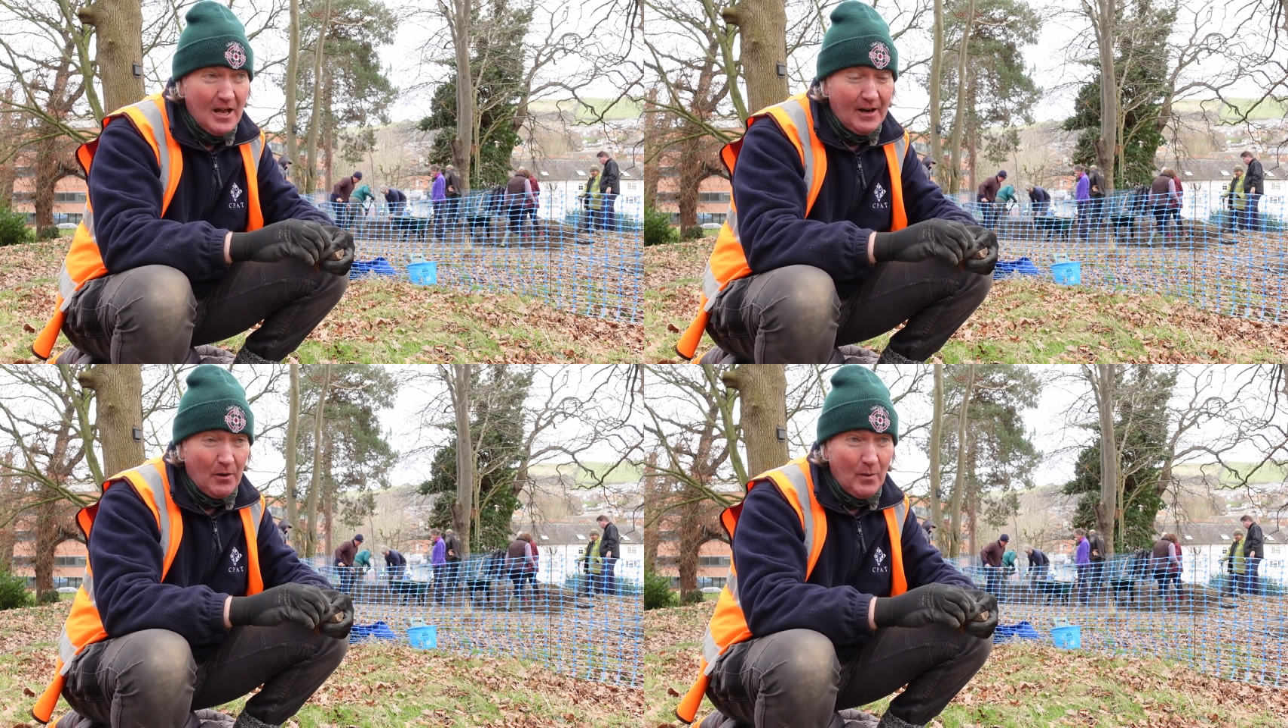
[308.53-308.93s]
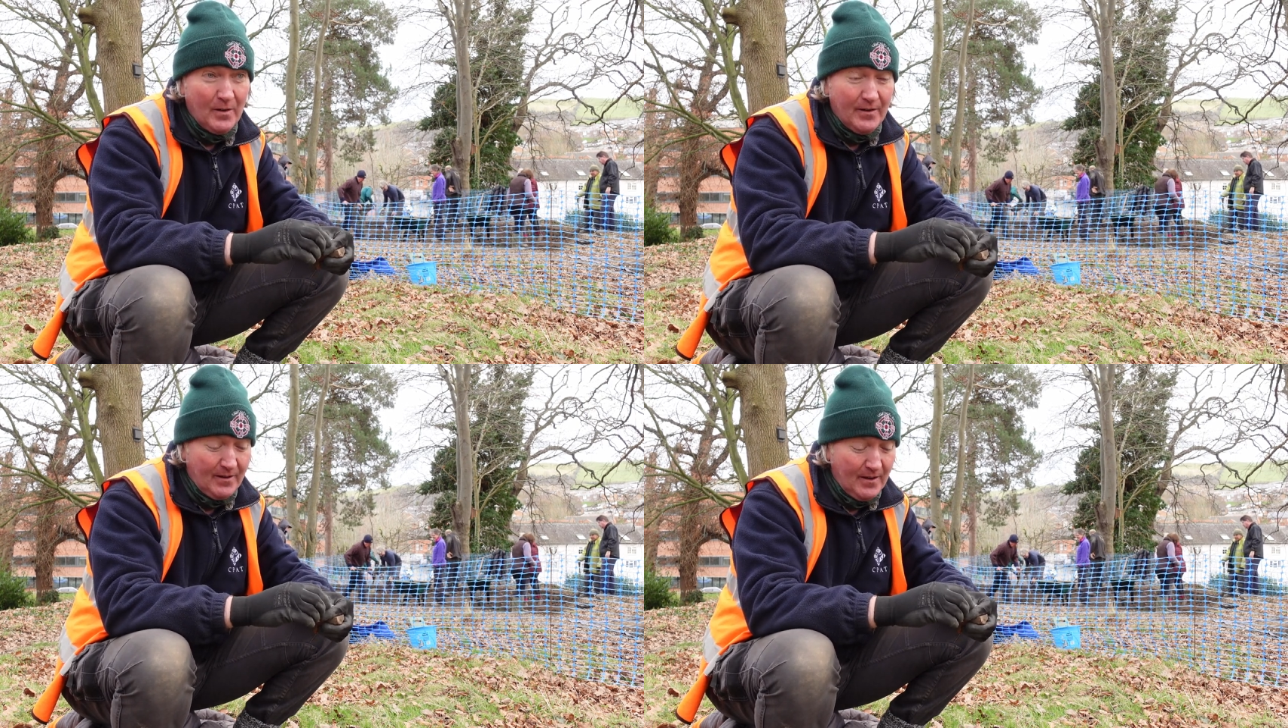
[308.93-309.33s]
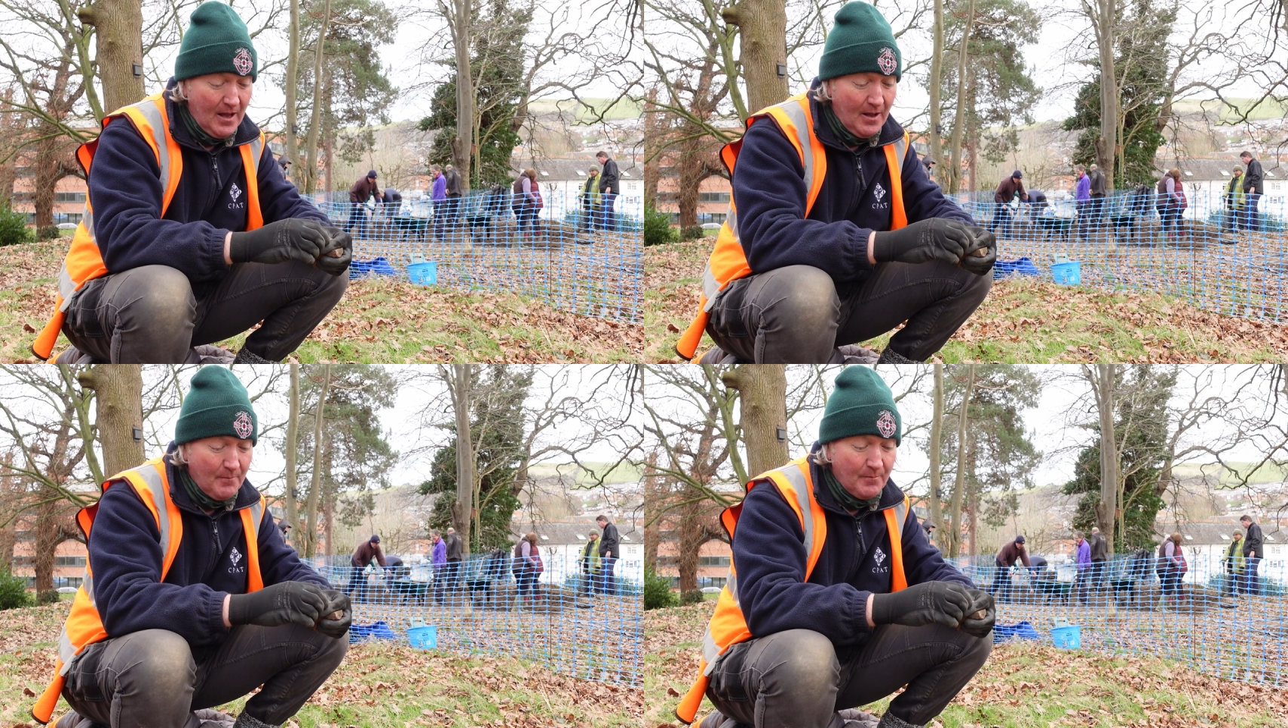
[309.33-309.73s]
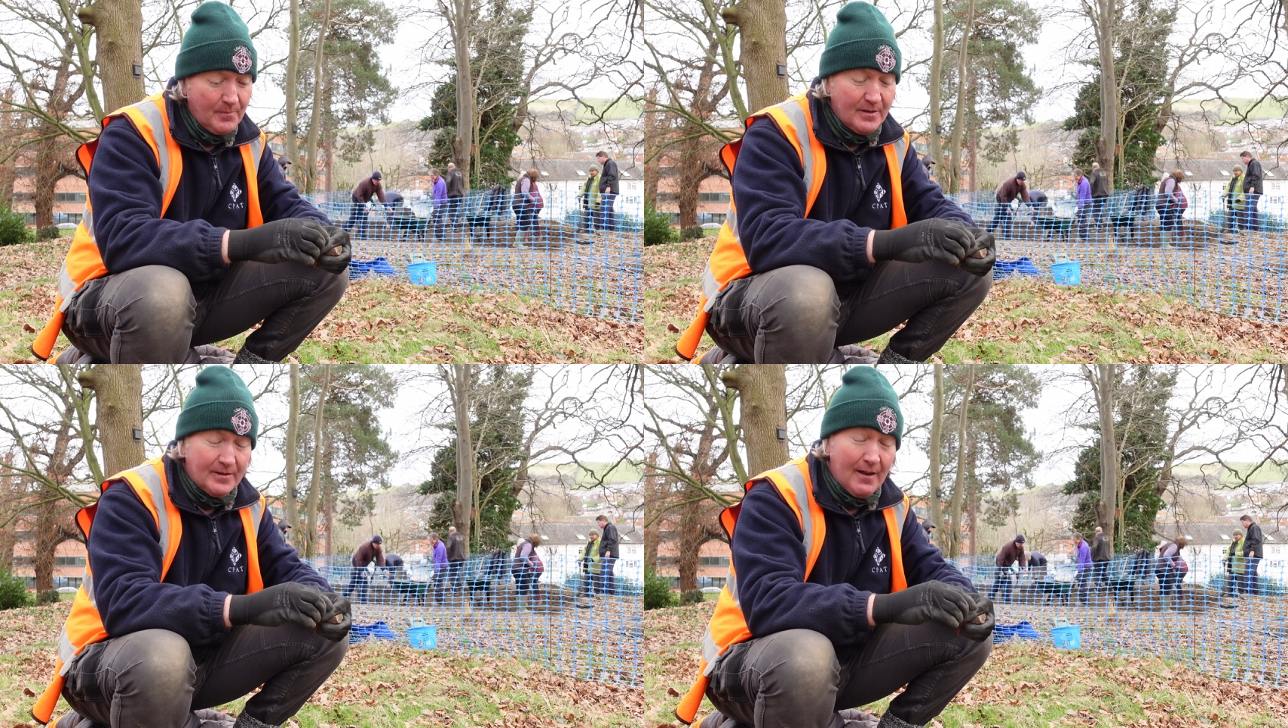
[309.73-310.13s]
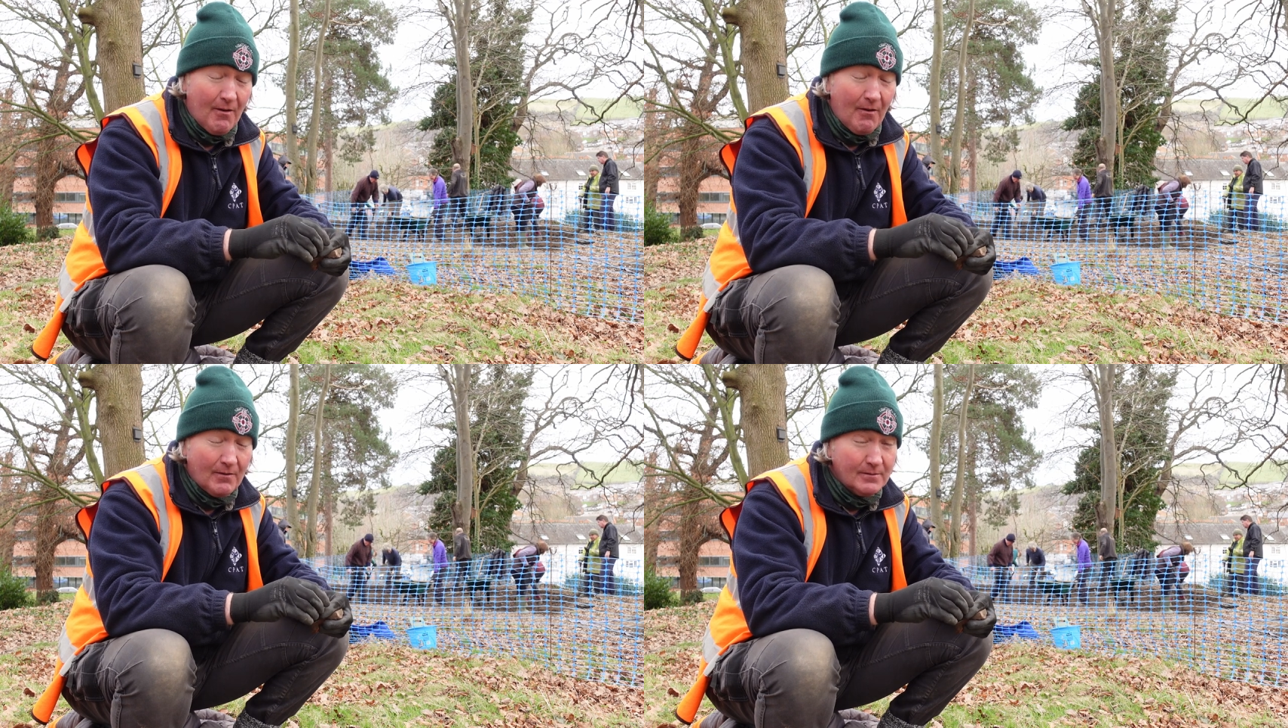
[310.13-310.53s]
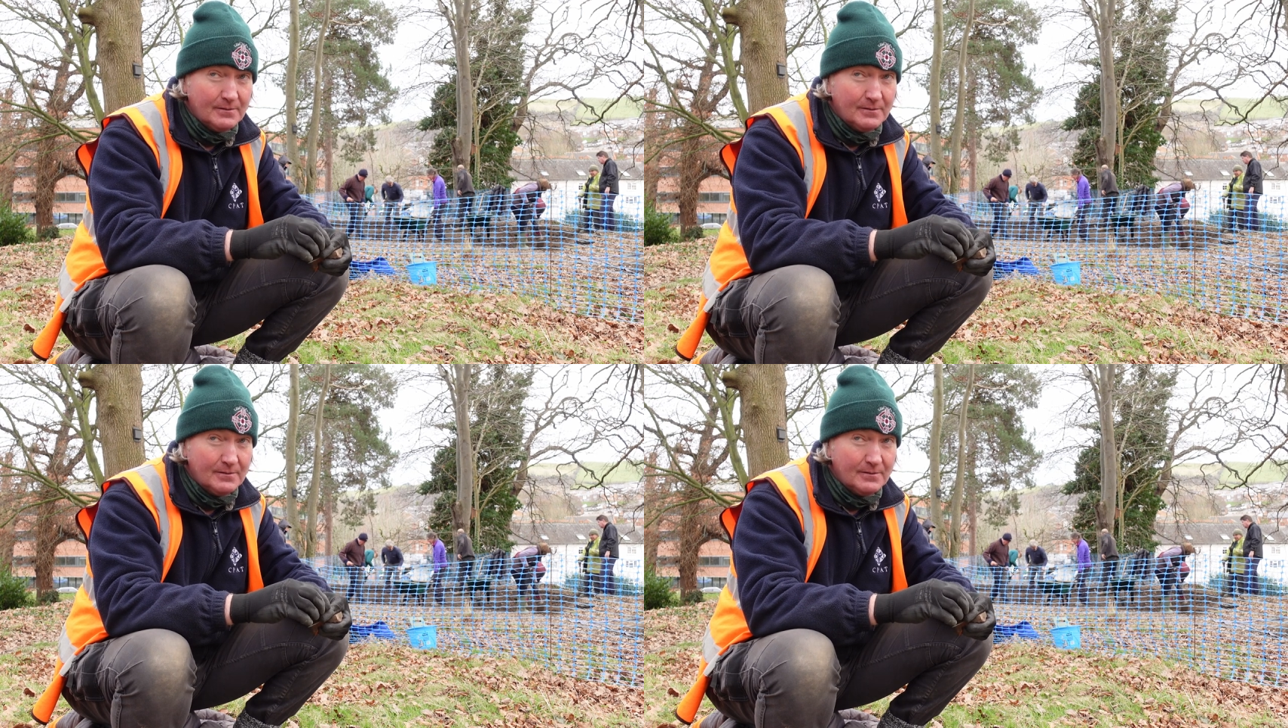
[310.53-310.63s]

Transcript: Now whether um, they are